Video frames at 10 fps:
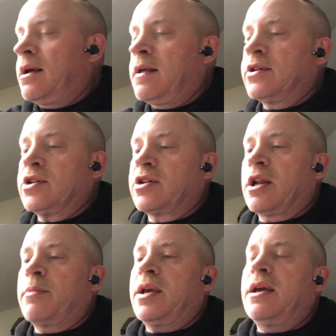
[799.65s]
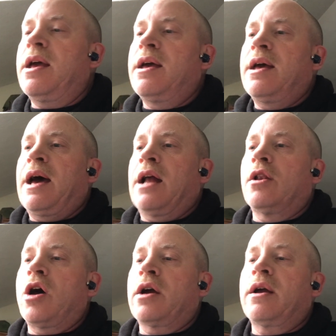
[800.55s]
This is going to be a
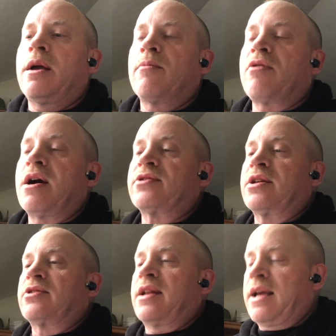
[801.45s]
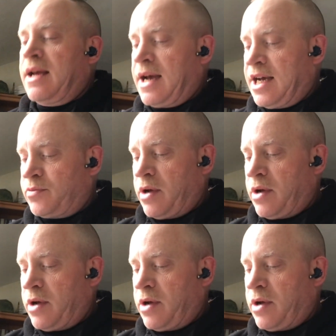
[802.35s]
long process today, guys.